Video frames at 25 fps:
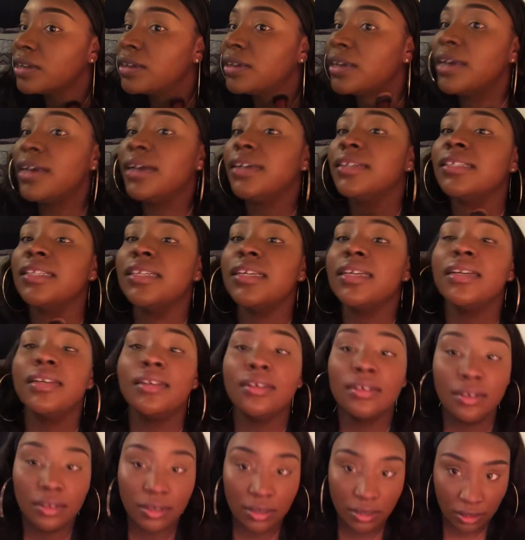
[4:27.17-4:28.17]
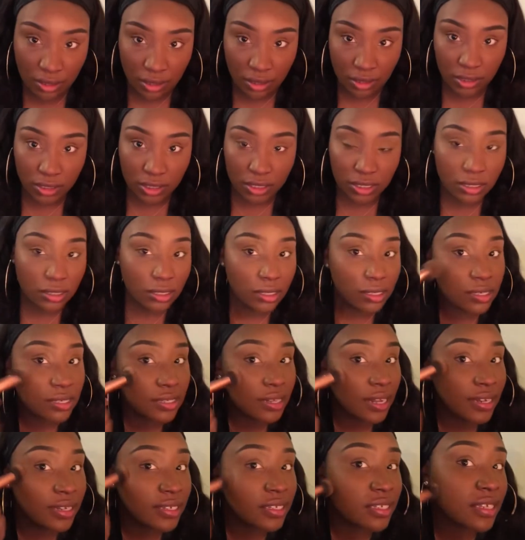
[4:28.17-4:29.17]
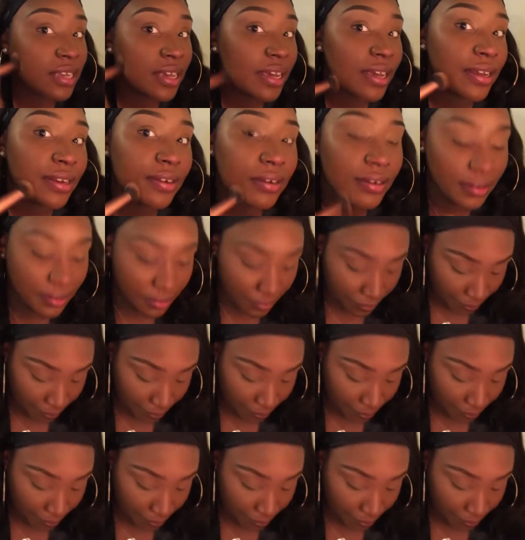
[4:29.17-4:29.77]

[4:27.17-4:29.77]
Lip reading: yeah, see, just looks like skin.